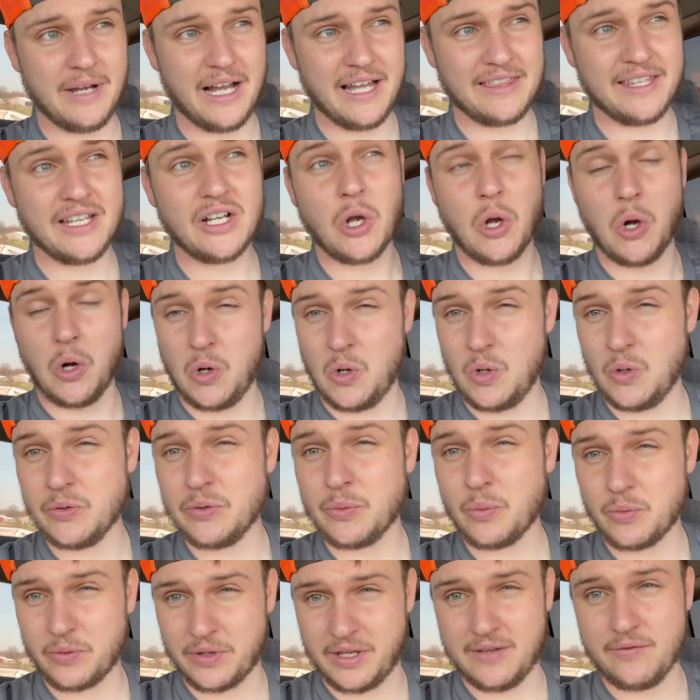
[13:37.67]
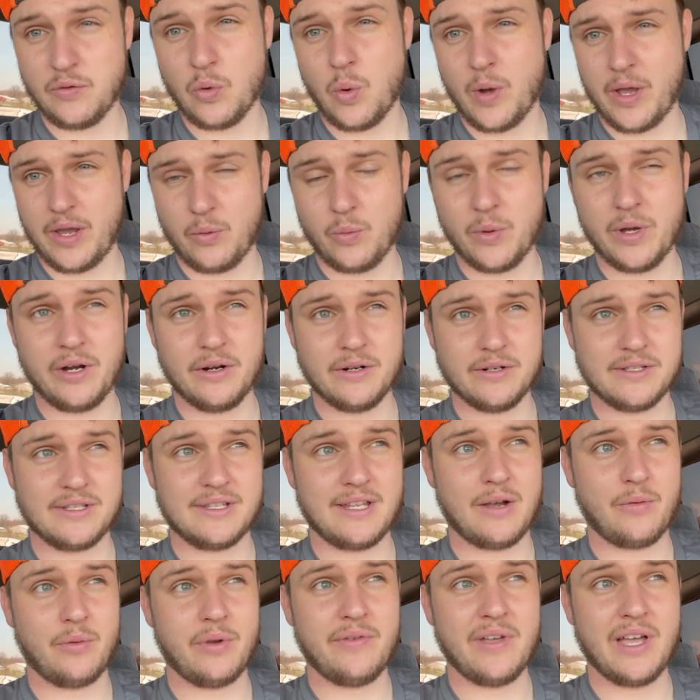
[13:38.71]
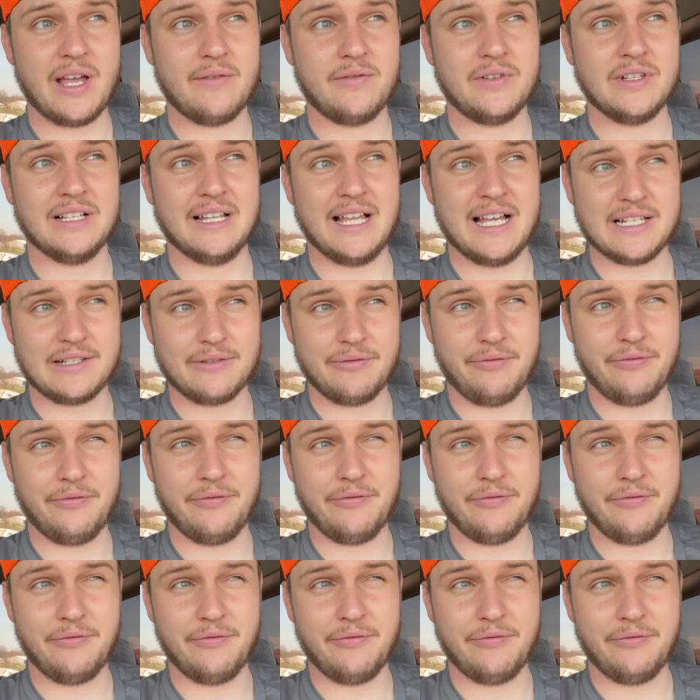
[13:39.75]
I think all the giveaway winners that we've had for the last